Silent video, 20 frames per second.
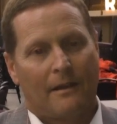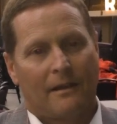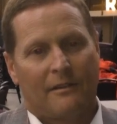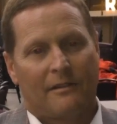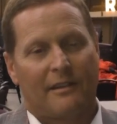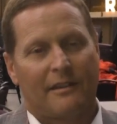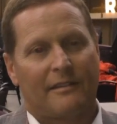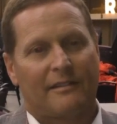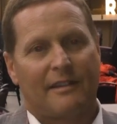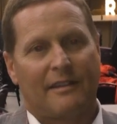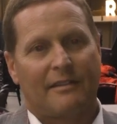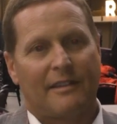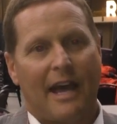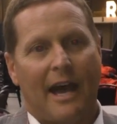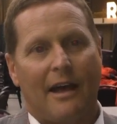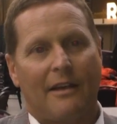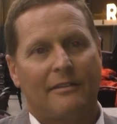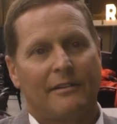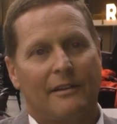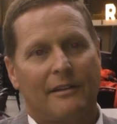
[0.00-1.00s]

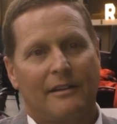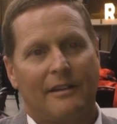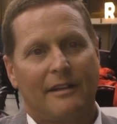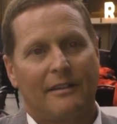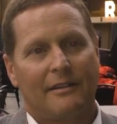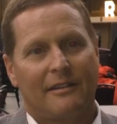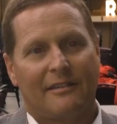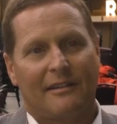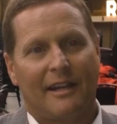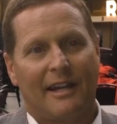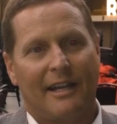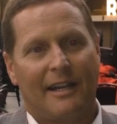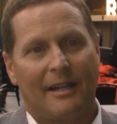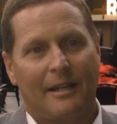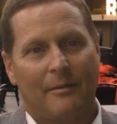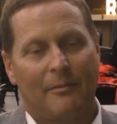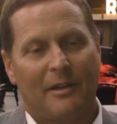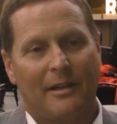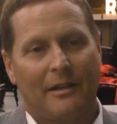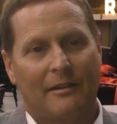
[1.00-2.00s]
60,000 in the
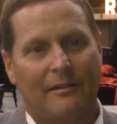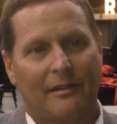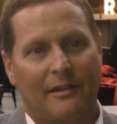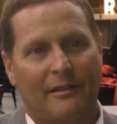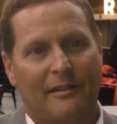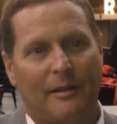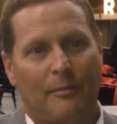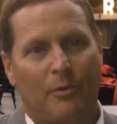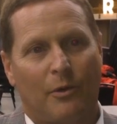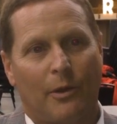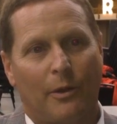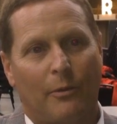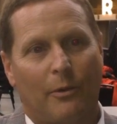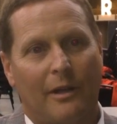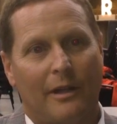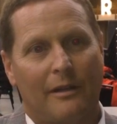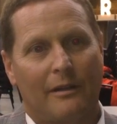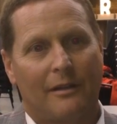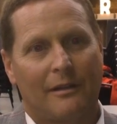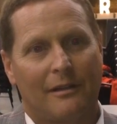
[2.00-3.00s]
stadium and a 60-point
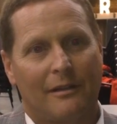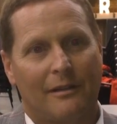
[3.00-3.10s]
win.